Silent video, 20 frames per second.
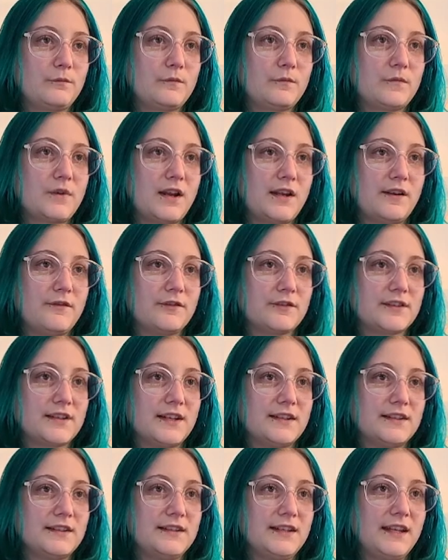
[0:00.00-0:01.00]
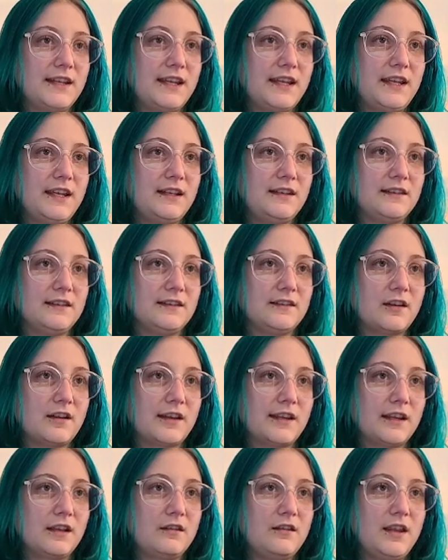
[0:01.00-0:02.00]
I never sent a ticket and did not
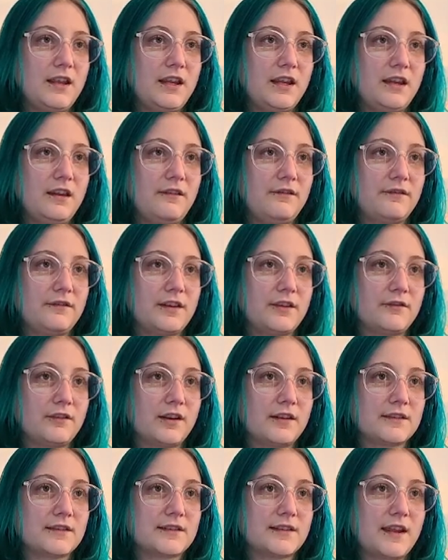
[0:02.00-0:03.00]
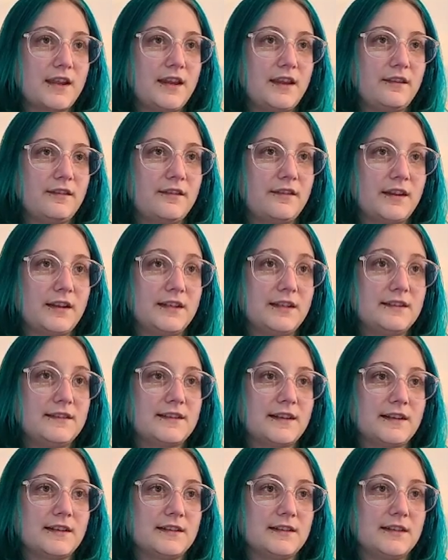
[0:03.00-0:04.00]
get glaive, never got scythe. I did
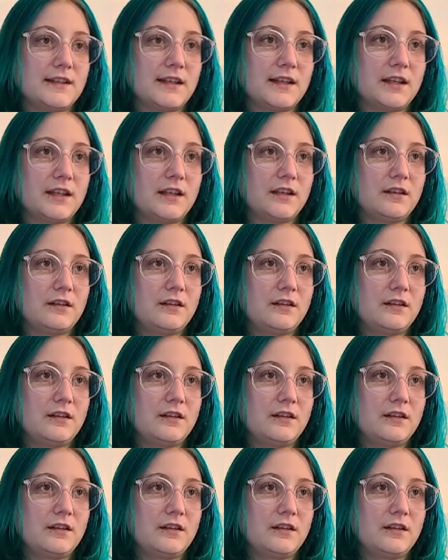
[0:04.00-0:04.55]
send in ticket.